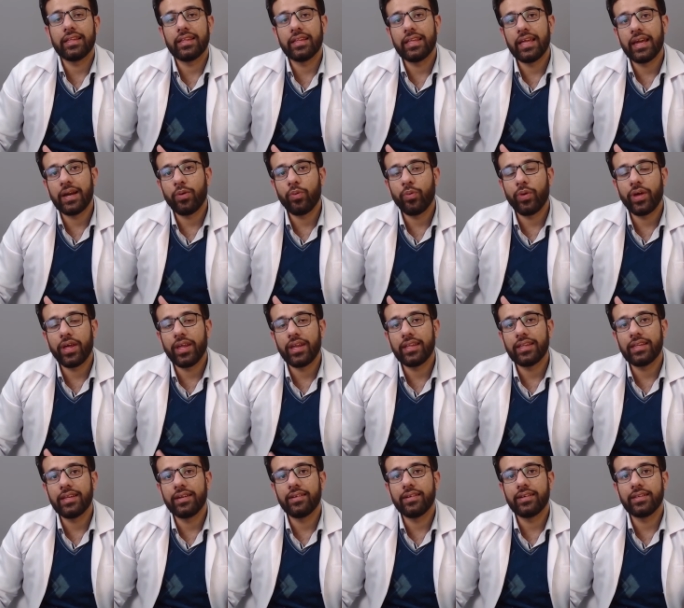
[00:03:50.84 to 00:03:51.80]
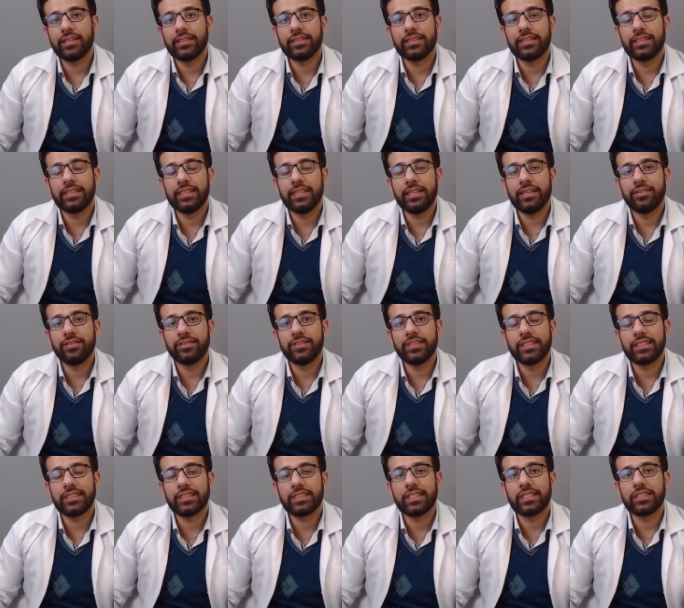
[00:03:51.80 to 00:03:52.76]
that when there is the
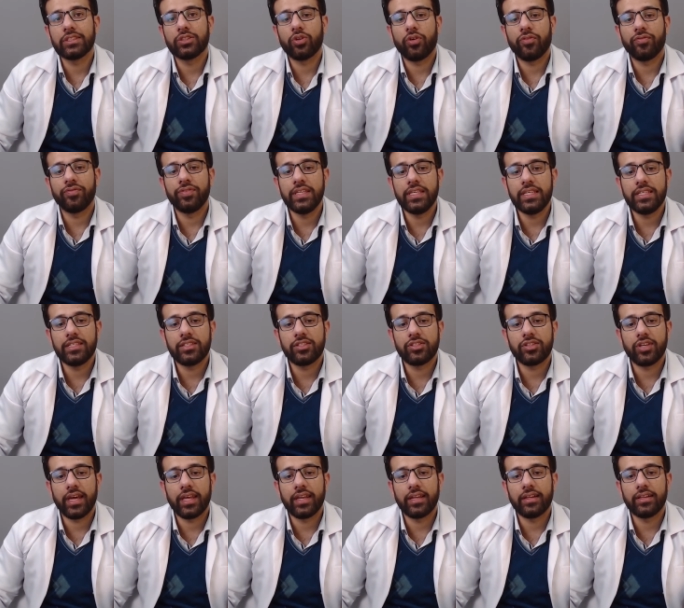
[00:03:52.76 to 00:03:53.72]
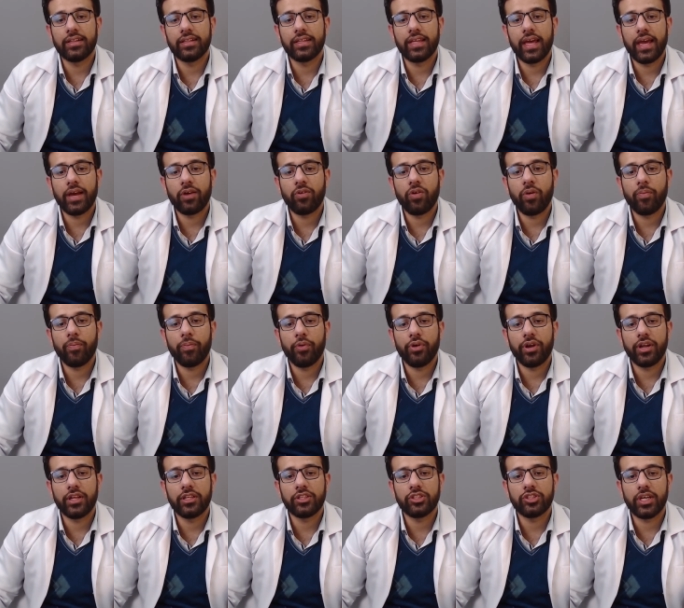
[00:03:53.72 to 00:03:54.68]
resistance of these channels, the
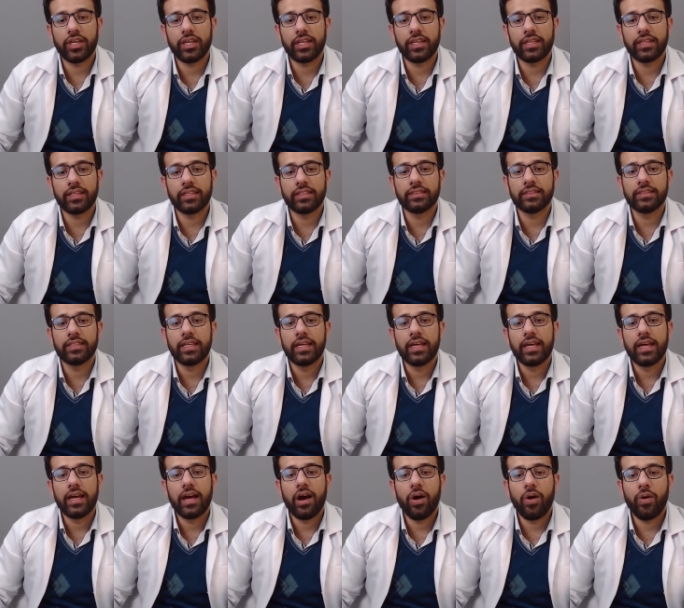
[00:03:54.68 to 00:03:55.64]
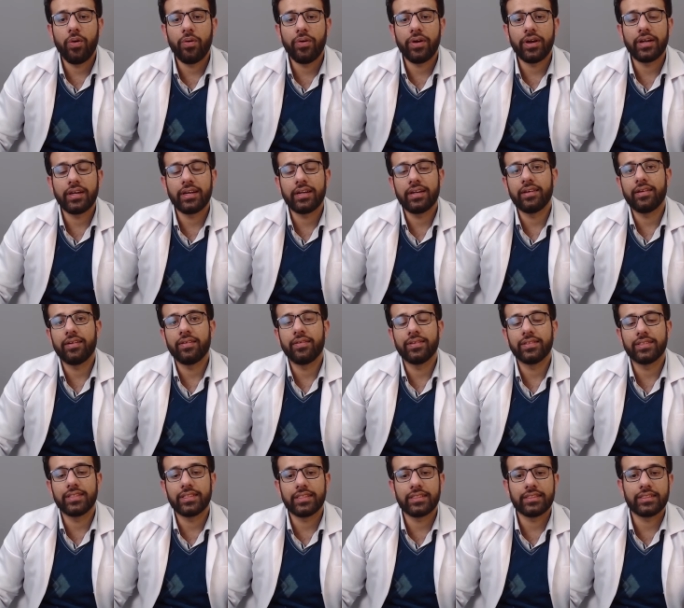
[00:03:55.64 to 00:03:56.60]
aquaporin channels, how it
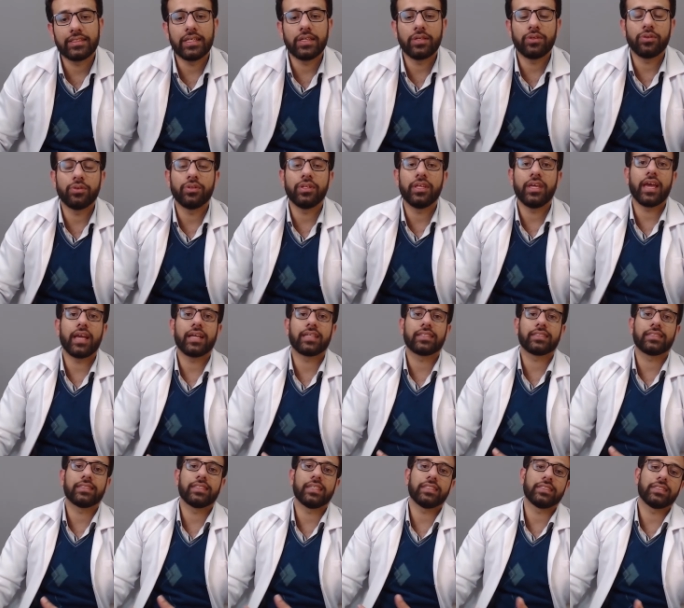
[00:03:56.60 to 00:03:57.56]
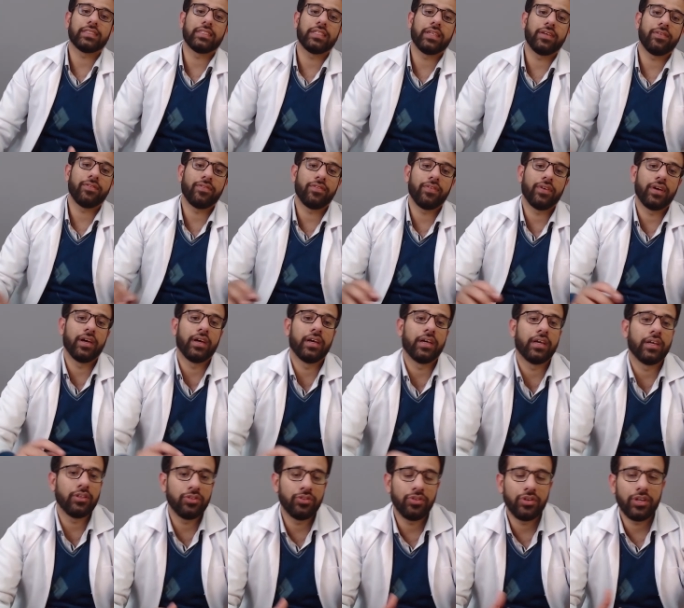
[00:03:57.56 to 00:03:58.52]
results into the excessive
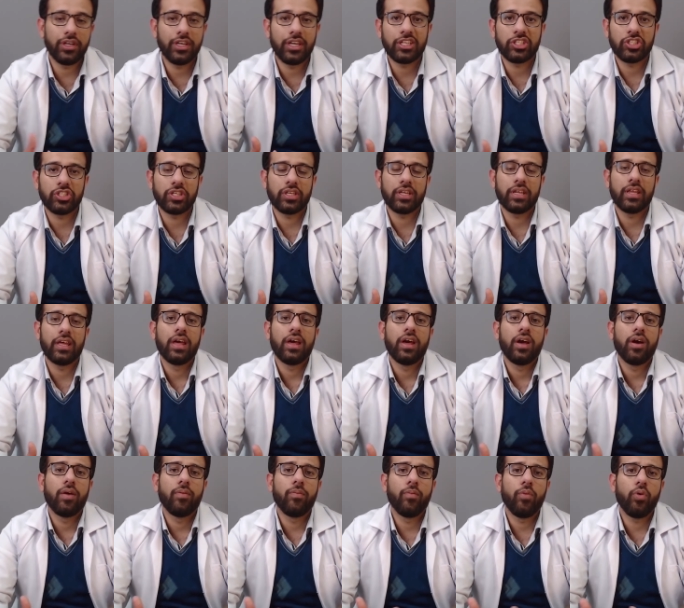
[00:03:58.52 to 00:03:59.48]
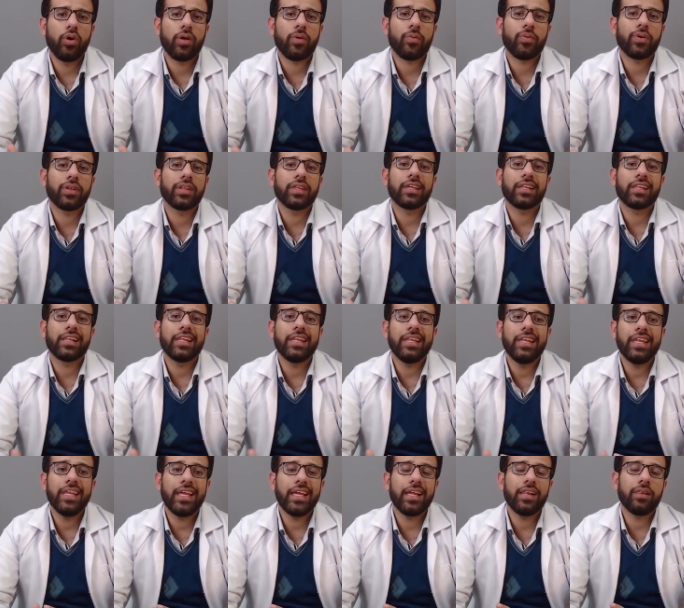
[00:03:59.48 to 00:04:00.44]
uh, urination. Moreover, the
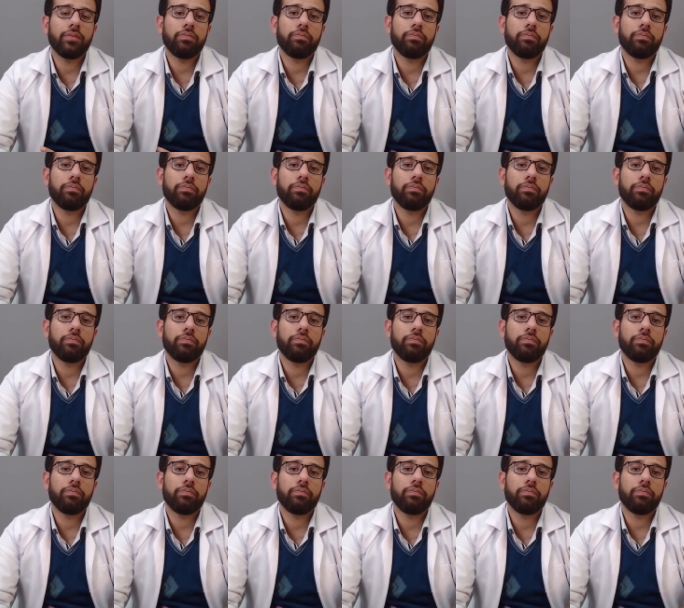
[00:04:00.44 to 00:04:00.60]
clinical